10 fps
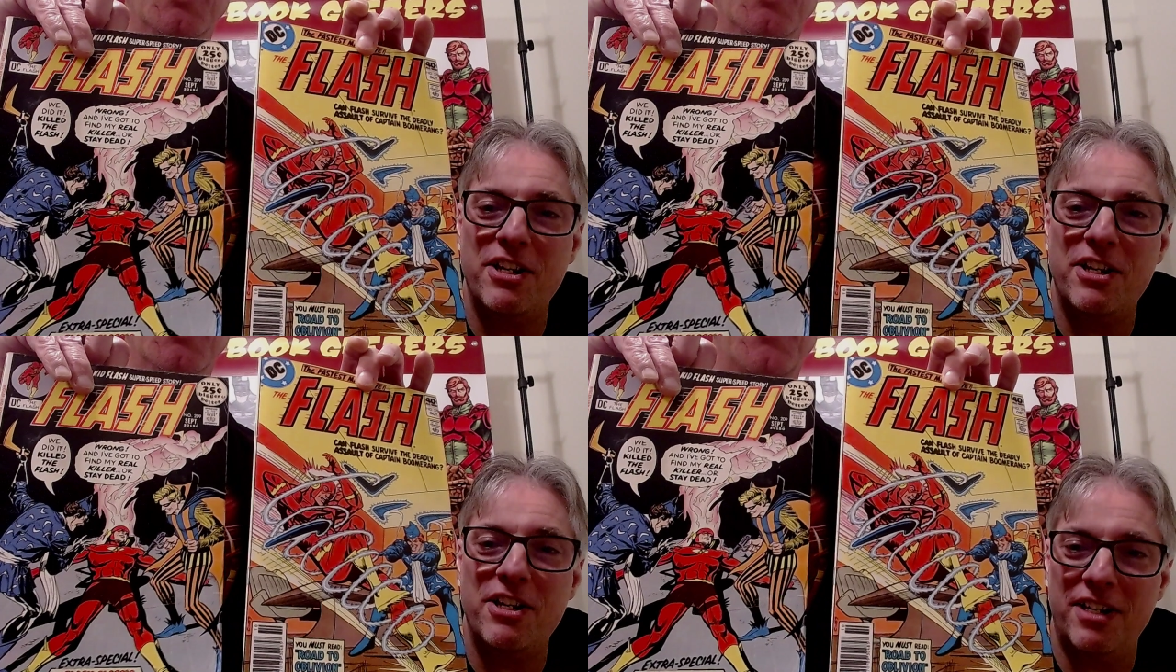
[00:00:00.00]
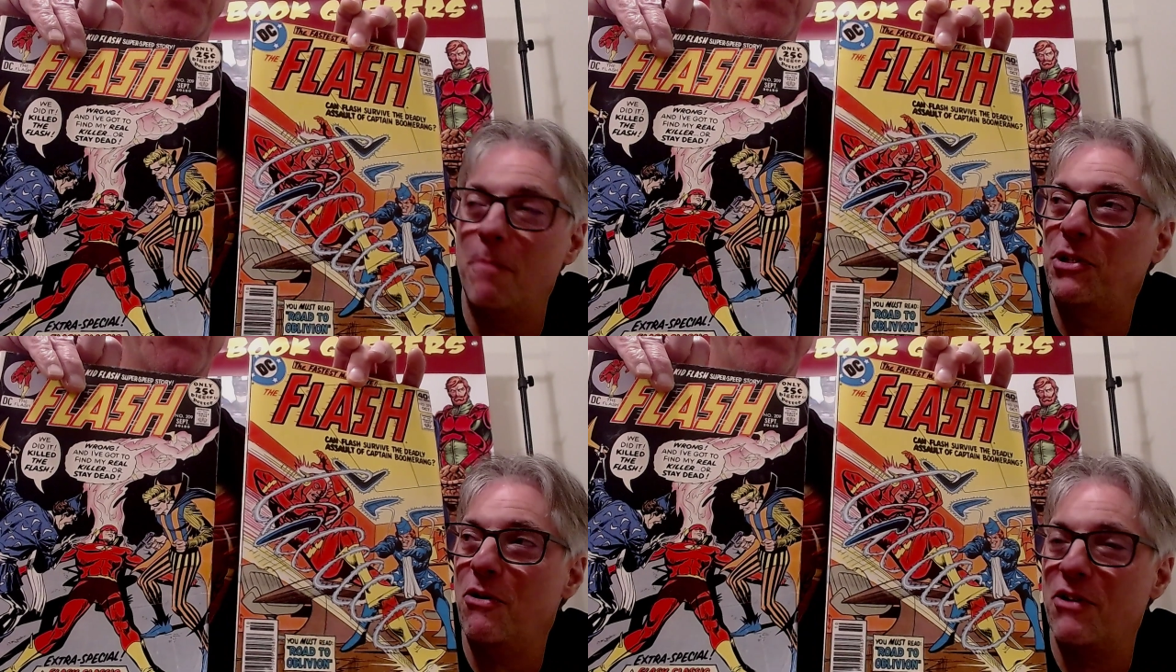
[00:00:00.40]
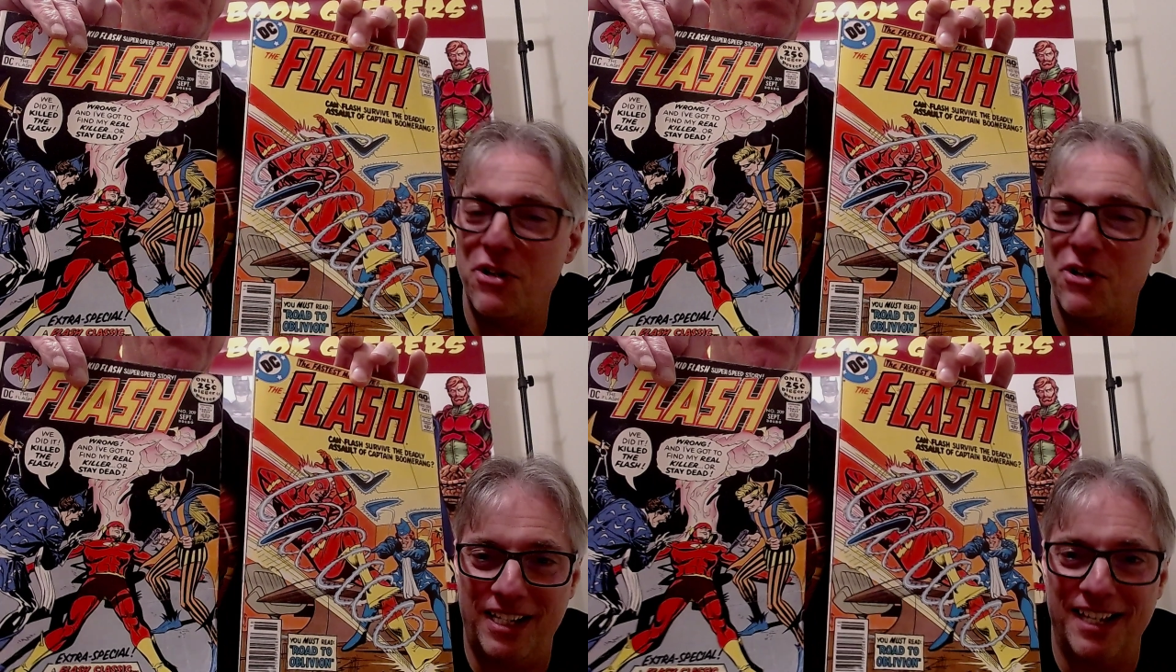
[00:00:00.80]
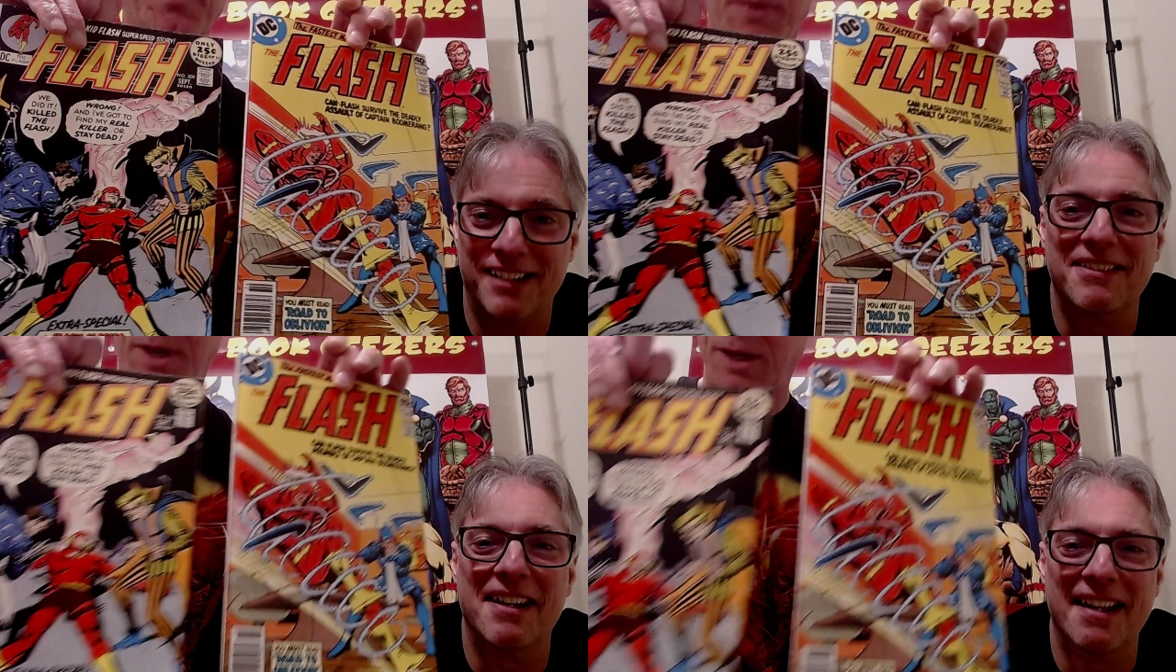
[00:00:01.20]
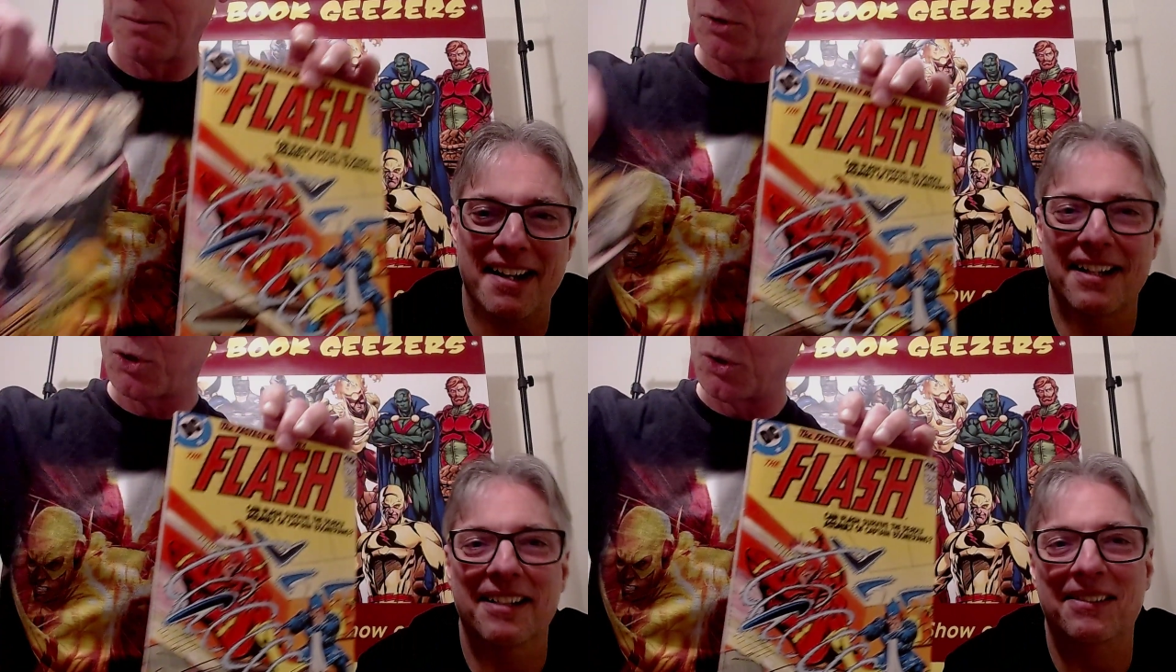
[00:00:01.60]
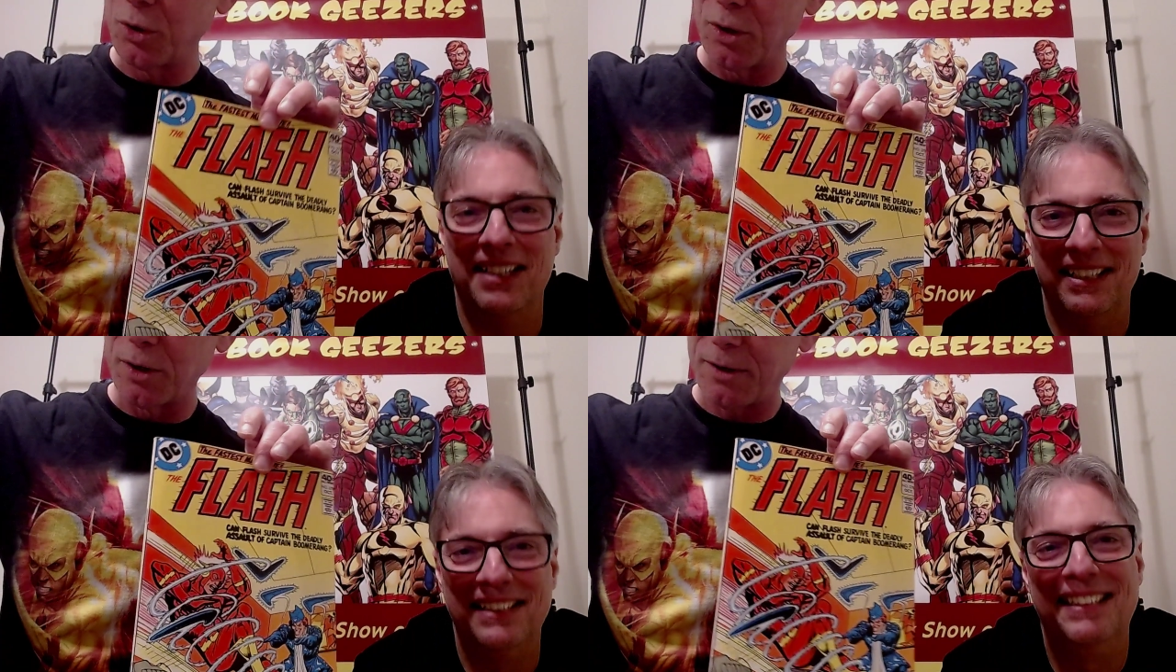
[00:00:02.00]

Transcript: it's obscure in your collection. I got obscure.